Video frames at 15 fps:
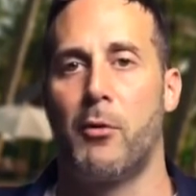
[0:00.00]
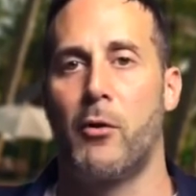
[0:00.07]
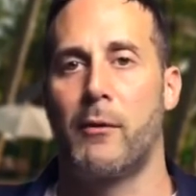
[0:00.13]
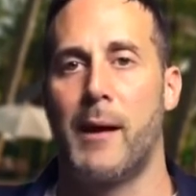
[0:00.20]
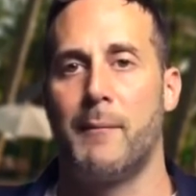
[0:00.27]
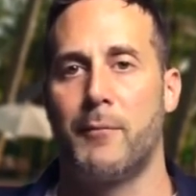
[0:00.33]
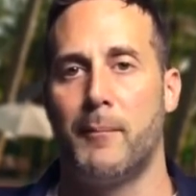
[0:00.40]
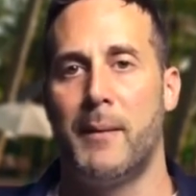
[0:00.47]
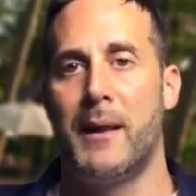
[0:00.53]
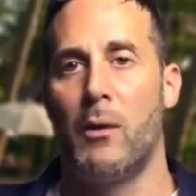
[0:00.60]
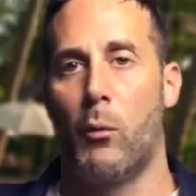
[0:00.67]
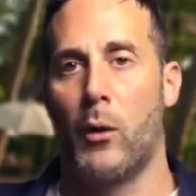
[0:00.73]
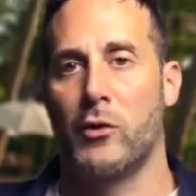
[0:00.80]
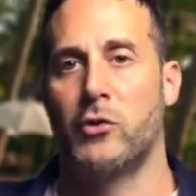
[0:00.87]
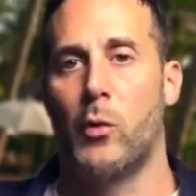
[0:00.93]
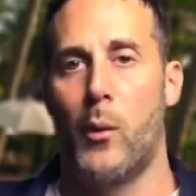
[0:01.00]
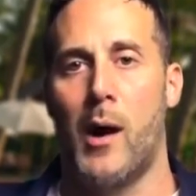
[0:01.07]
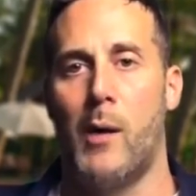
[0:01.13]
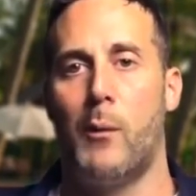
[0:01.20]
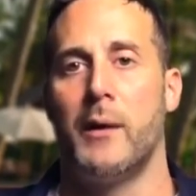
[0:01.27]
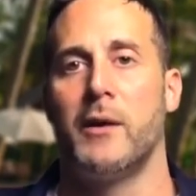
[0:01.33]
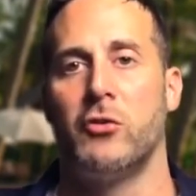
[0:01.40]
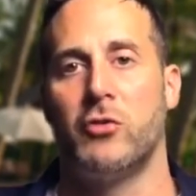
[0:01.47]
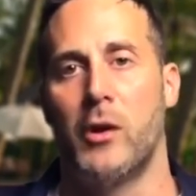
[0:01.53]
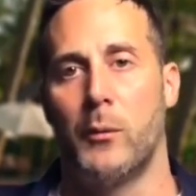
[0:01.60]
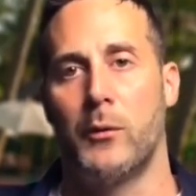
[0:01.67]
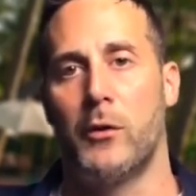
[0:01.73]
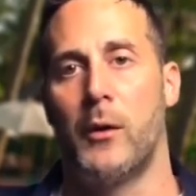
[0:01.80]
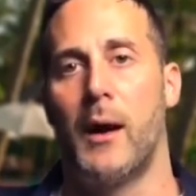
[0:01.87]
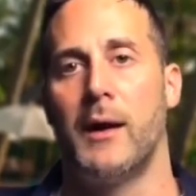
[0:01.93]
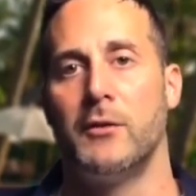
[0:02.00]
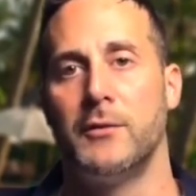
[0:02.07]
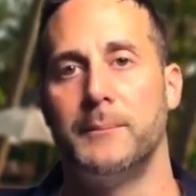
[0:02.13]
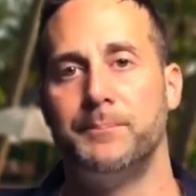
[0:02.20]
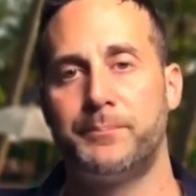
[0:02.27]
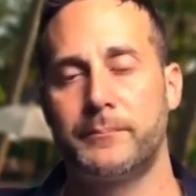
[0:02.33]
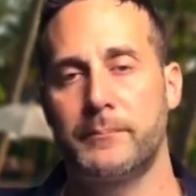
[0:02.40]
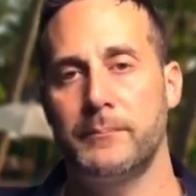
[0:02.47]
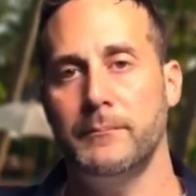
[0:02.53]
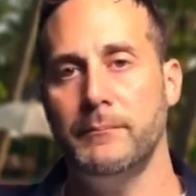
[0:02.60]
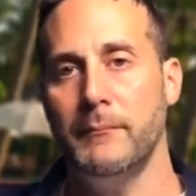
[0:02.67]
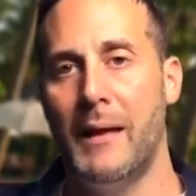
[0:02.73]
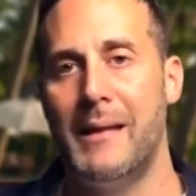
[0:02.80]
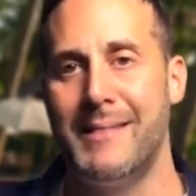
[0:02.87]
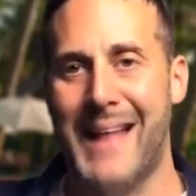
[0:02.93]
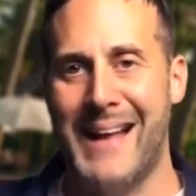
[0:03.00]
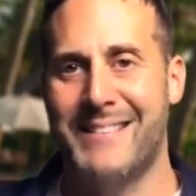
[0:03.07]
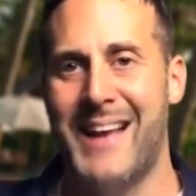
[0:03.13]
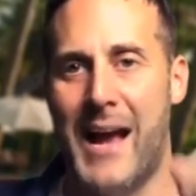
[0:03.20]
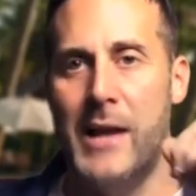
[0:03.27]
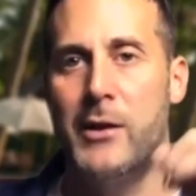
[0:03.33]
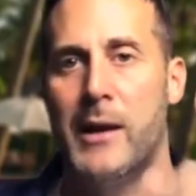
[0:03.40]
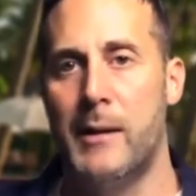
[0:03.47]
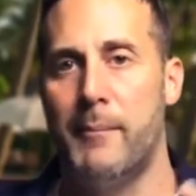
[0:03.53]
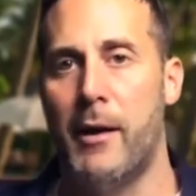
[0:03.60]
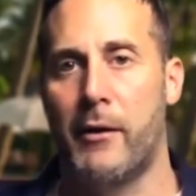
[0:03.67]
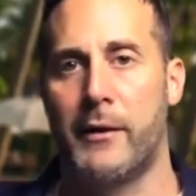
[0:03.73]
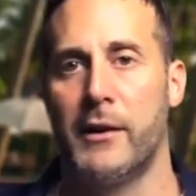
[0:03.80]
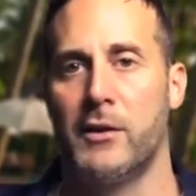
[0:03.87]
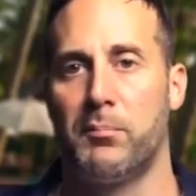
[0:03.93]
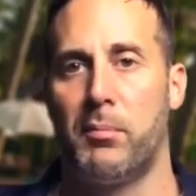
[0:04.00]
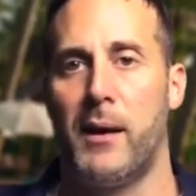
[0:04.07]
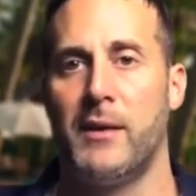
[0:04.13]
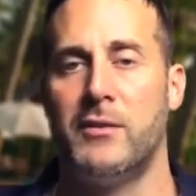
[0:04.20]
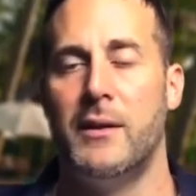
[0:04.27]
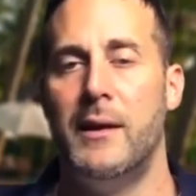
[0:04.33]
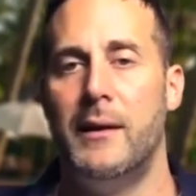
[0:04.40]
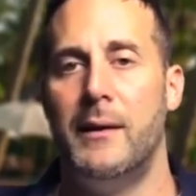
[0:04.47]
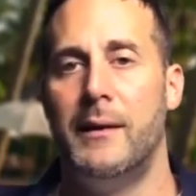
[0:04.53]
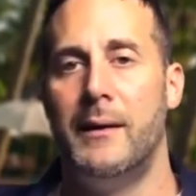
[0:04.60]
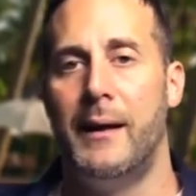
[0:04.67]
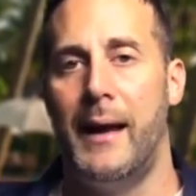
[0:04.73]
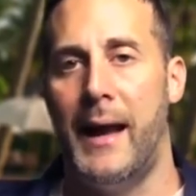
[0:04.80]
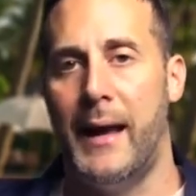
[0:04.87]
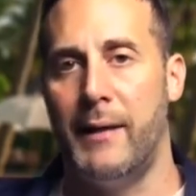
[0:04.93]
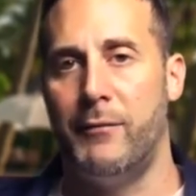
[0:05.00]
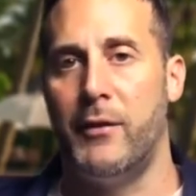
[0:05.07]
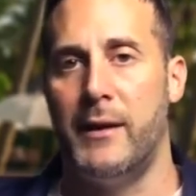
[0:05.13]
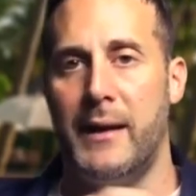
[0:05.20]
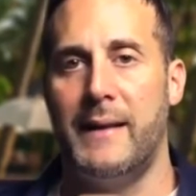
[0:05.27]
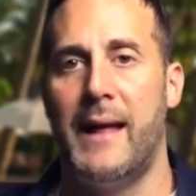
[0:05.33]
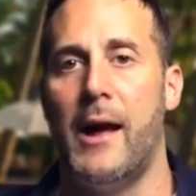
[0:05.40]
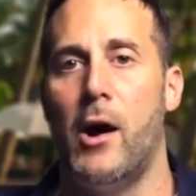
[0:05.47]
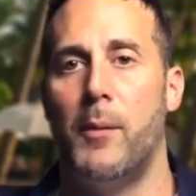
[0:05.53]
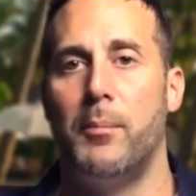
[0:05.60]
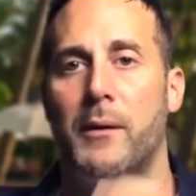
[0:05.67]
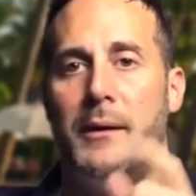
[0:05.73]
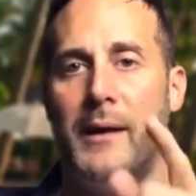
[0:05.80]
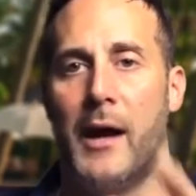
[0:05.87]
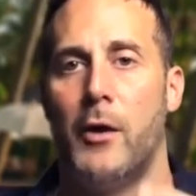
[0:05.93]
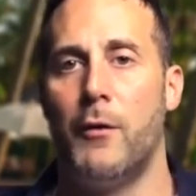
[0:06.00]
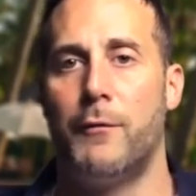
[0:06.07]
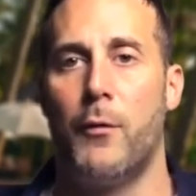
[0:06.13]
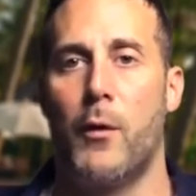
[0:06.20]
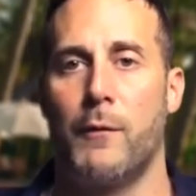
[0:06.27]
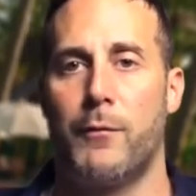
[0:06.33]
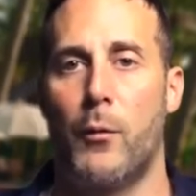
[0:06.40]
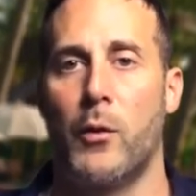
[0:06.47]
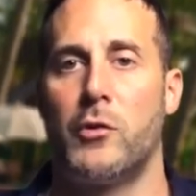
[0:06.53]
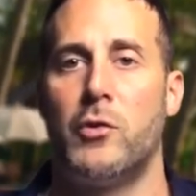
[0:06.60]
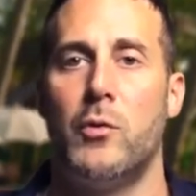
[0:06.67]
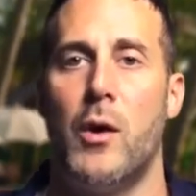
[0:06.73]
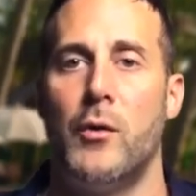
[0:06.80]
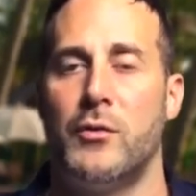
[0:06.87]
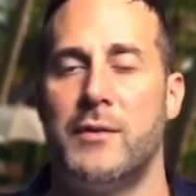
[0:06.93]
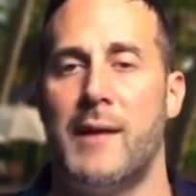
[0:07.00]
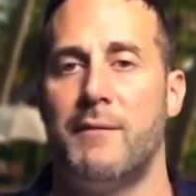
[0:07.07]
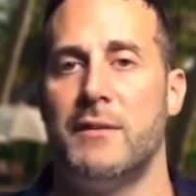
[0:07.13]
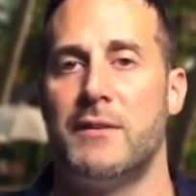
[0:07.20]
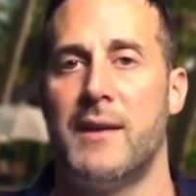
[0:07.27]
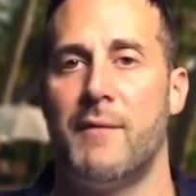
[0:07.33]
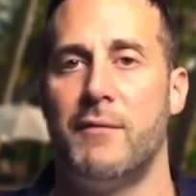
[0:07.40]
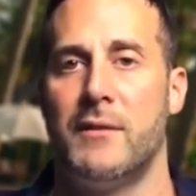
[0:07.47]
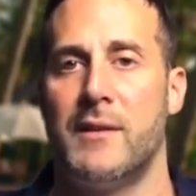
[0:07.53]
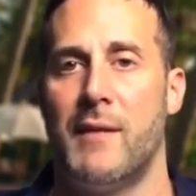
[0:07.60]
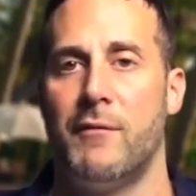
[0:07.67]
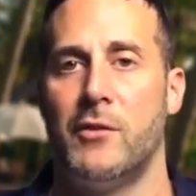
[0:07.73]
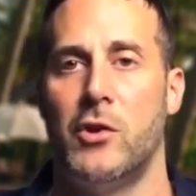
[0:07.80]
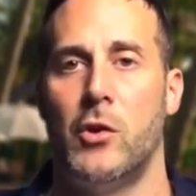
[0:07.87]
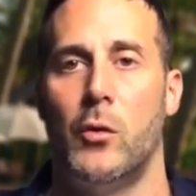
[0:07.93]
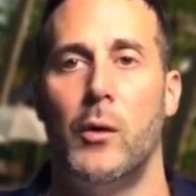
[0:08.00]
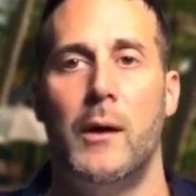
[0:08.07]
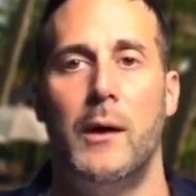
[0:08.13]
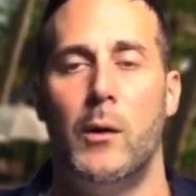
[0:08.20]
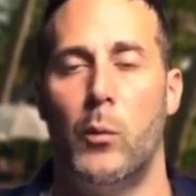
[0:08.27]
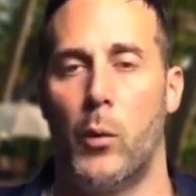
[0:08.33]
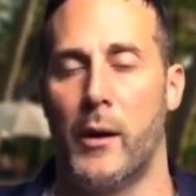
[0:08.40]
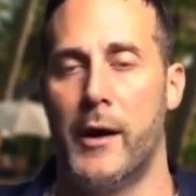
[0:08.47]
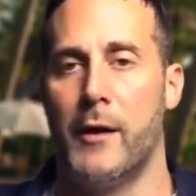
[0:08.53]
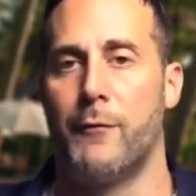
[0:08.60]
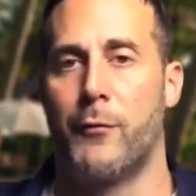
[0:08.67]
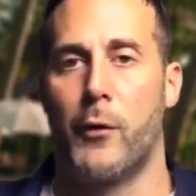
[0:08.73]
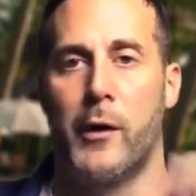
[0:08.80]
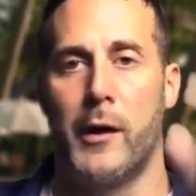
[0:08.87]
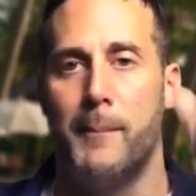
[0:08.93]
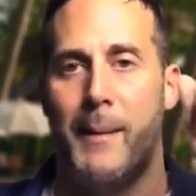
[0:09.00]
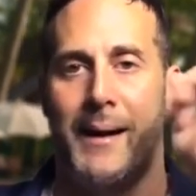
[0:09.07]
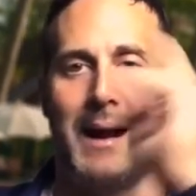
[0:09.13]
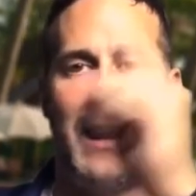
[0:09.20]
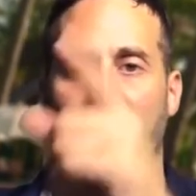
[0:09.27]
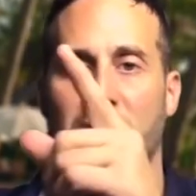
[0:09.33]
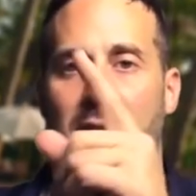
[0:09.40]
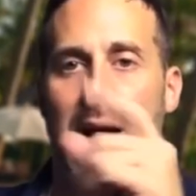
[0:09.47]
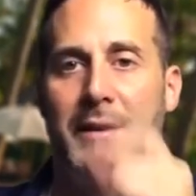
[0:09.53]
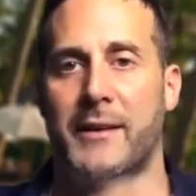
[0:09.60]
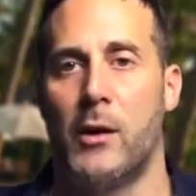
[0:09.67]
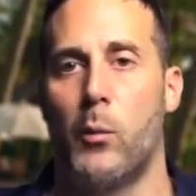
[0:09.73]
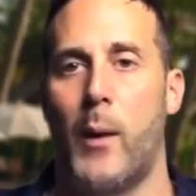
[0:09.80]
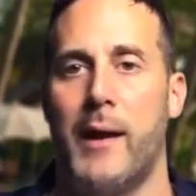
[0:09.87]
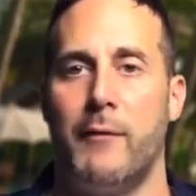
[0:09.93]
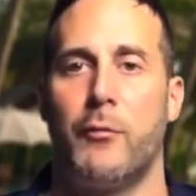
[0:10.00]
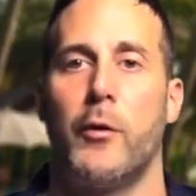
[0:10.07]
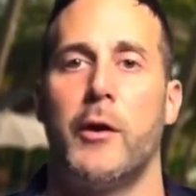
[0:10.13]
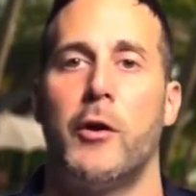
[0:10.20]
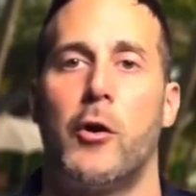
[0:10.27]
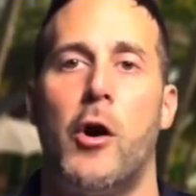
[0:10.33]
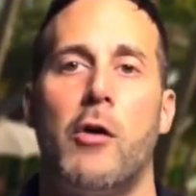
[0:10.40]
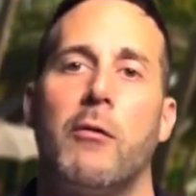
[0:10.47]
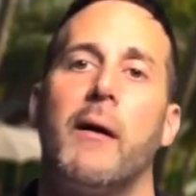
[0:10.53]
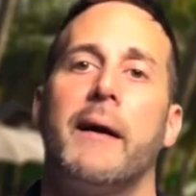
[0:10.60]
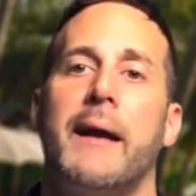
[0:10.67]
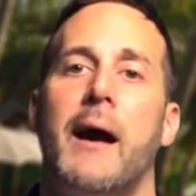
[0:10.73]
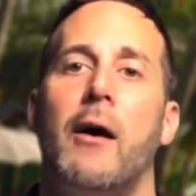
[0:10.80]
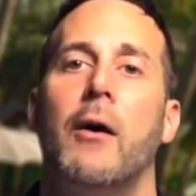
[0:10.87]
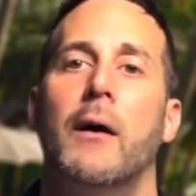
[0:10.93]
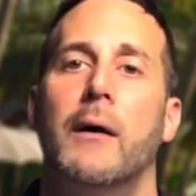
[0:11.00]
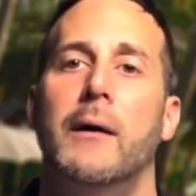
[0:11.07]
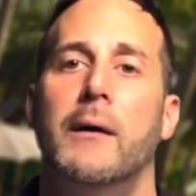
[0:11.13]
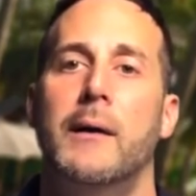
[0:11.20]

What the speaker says: a program for me that works so well I wanted to share with you guys. That's how you get American Express. And if you need the help, 904-420-7772. We're here for you. My guys are out there waiting for you to call right now.